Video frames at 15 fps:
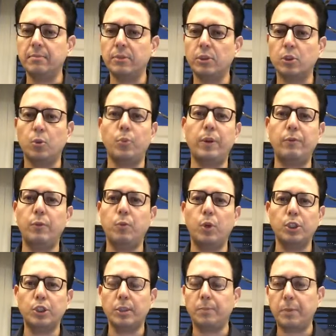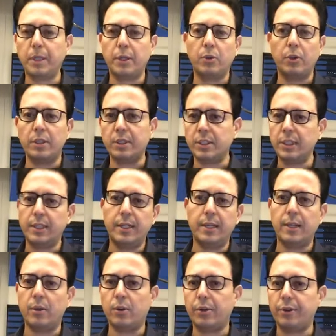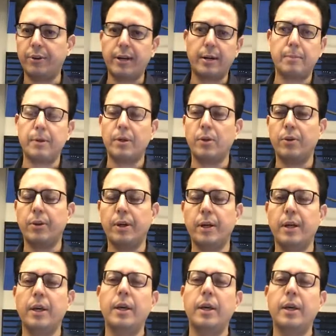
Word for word: So when we watch a particular serial or a drama or a,